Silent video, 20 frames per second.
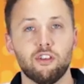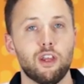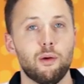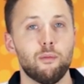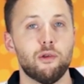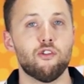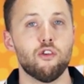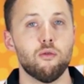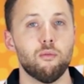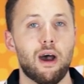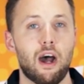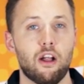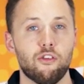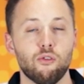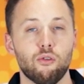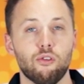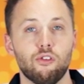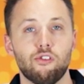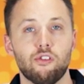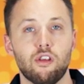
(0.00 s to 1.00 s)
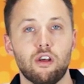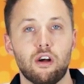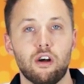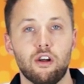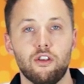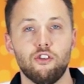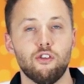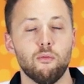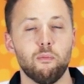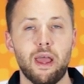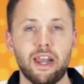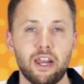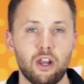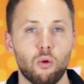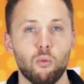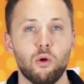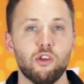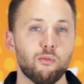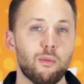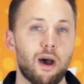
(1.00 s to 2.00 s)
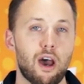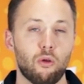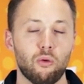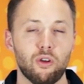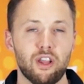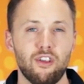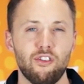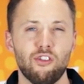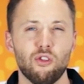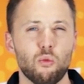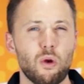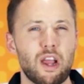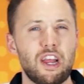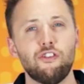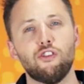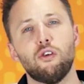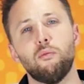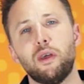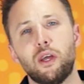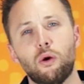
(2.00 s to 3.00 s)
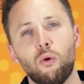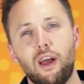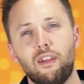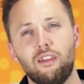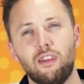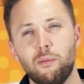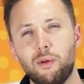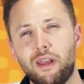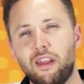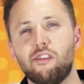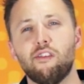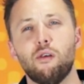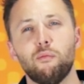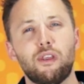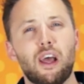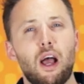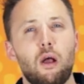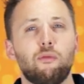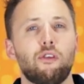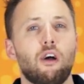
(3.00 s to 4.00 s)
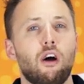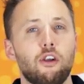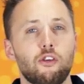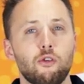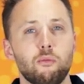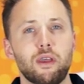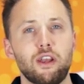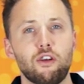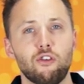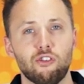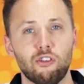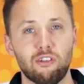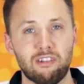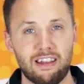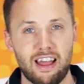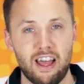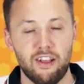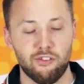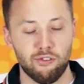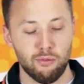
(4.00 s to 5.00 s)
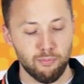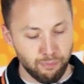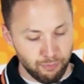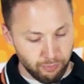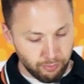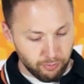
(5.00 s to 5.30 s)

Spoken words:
telemetry modules, depending on which model it is, the range can be quite limited, sometimes 100 meters or less.